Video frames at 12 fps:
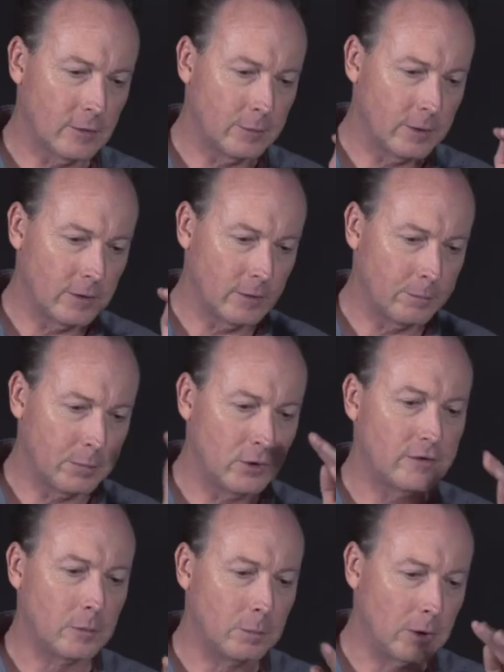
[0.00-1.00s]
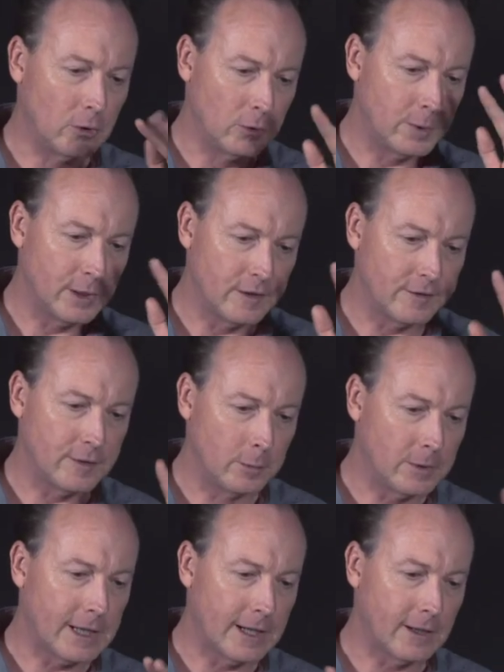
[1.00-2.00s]
of beautiful blue
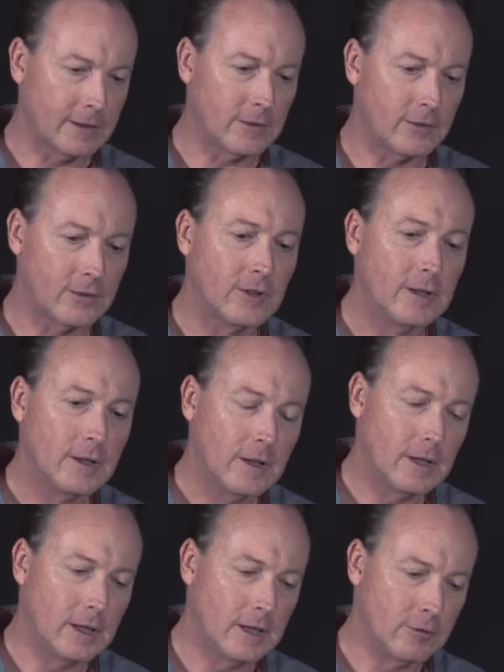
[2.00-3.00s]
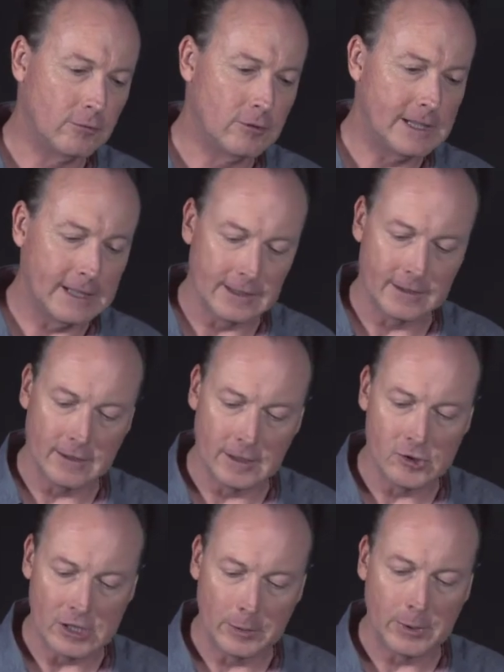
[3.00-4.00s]
perfume characters really
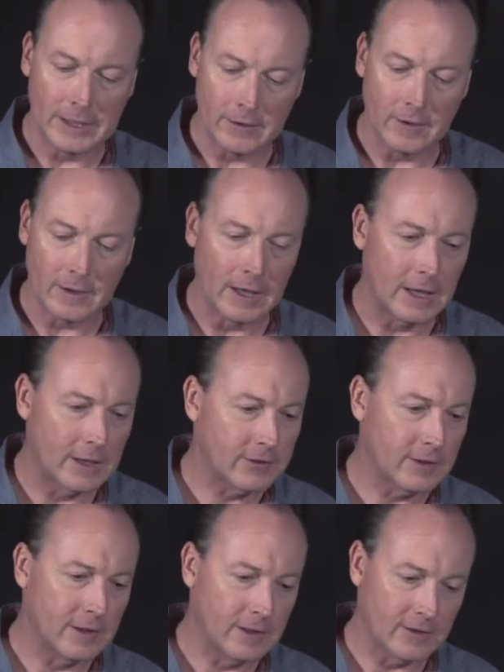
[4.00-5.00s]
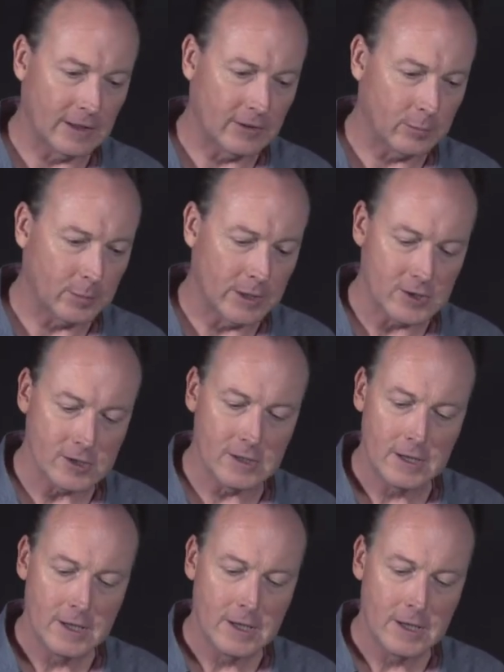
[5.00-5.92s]
jump out of the glass in this expression.